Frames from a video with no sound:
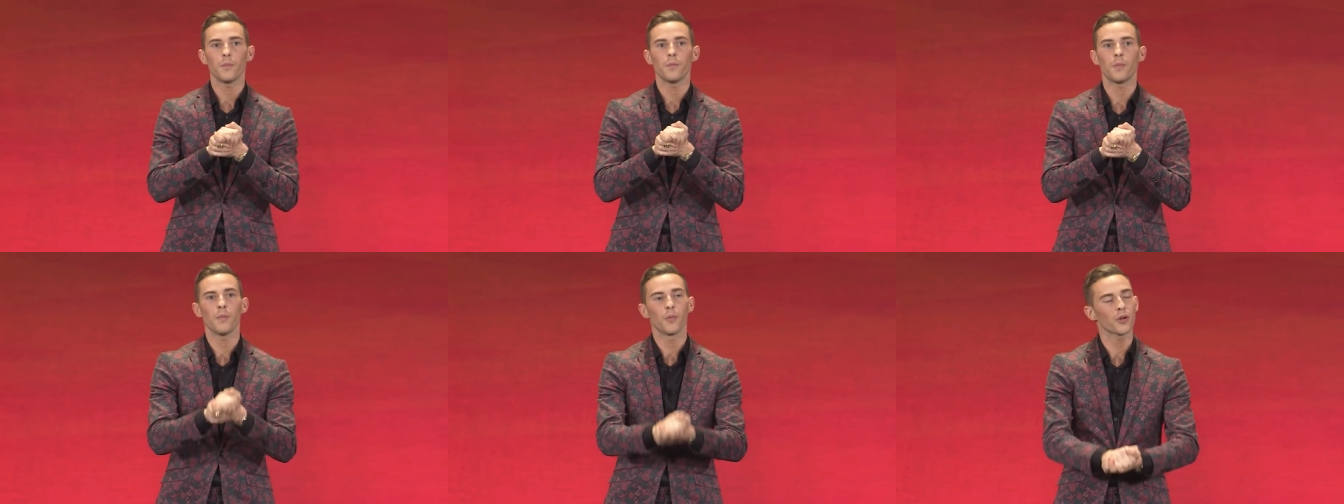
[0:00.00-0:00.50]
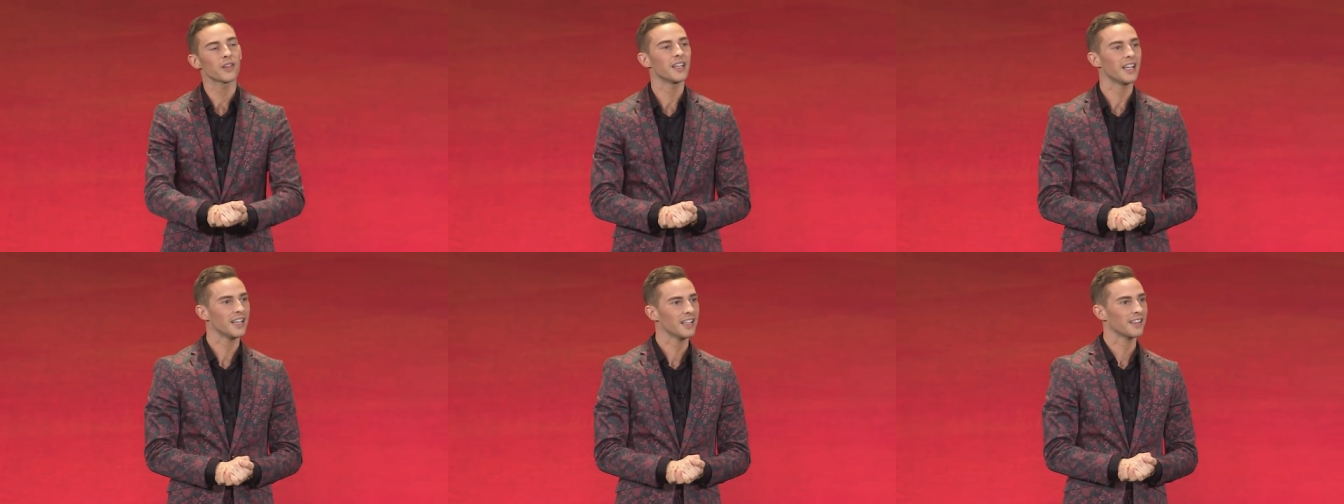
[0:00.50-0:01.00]
But more than
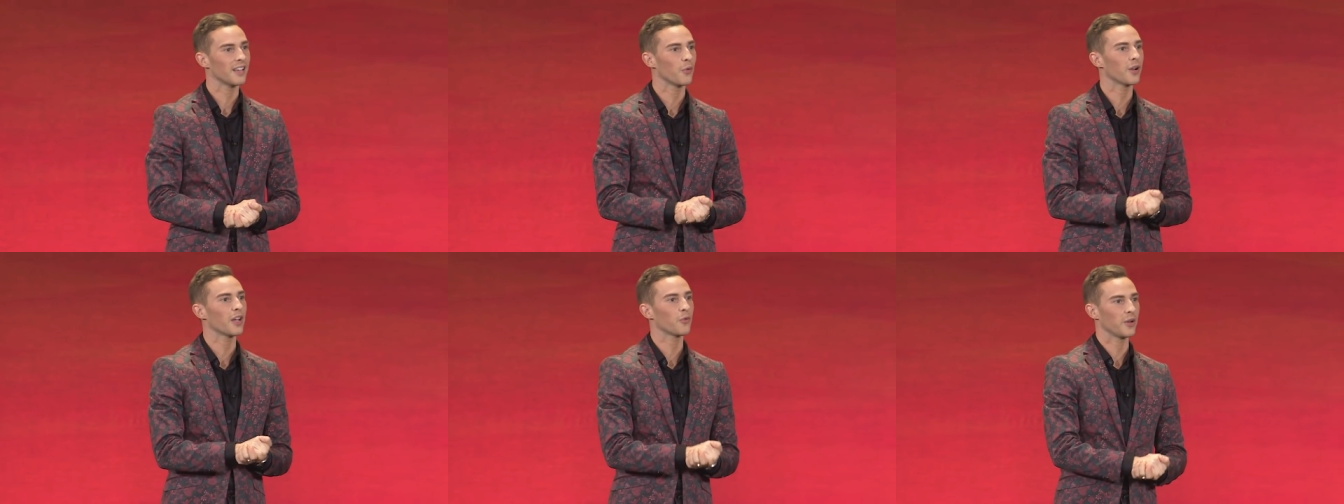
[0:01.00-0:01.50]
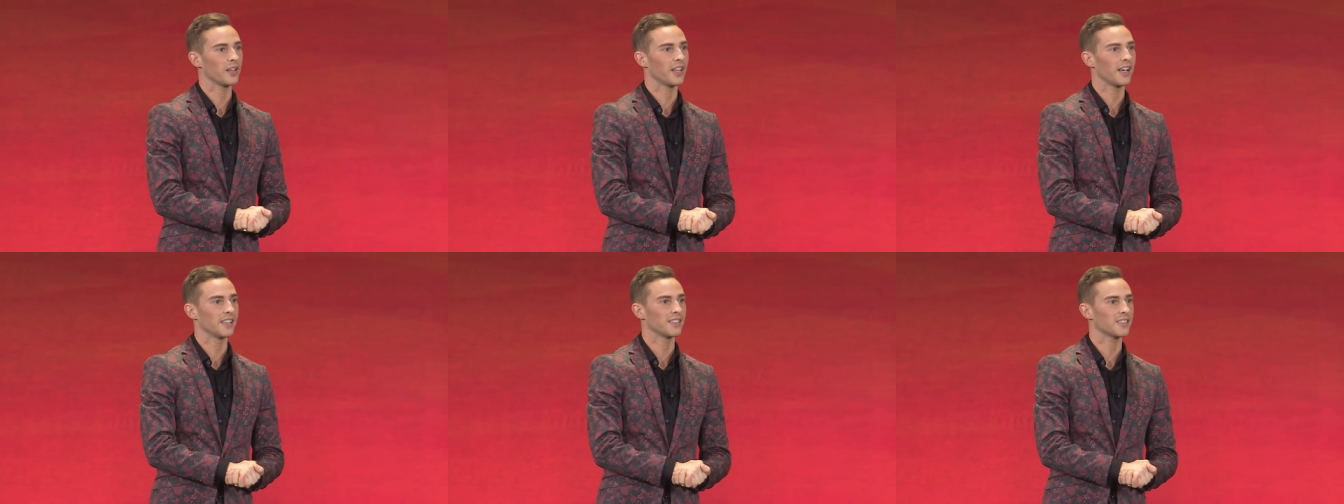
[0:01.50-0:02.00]
anything, what I
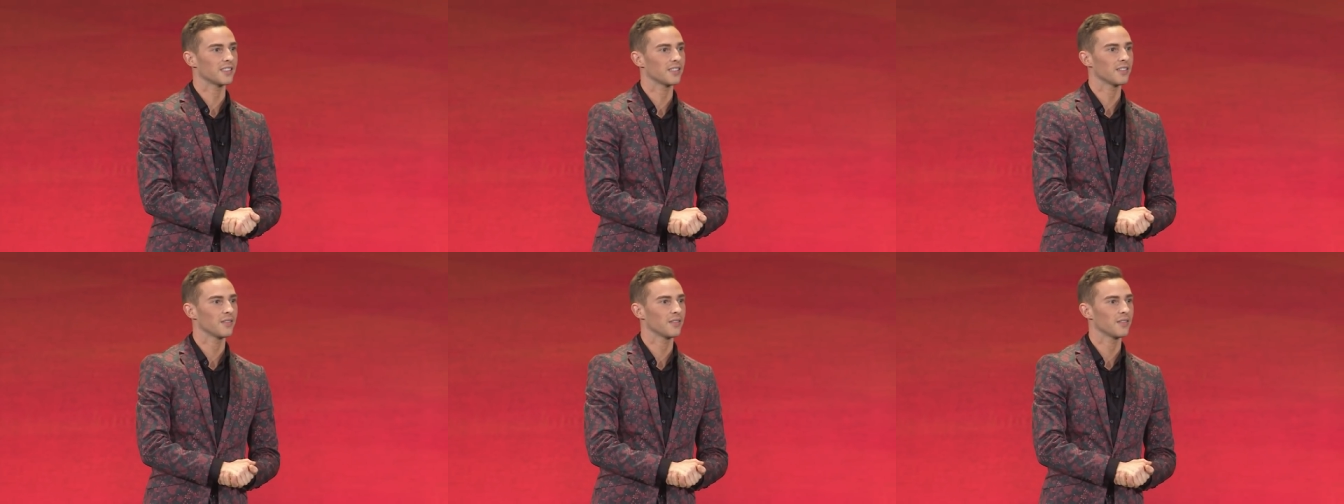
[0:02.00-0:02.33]
realized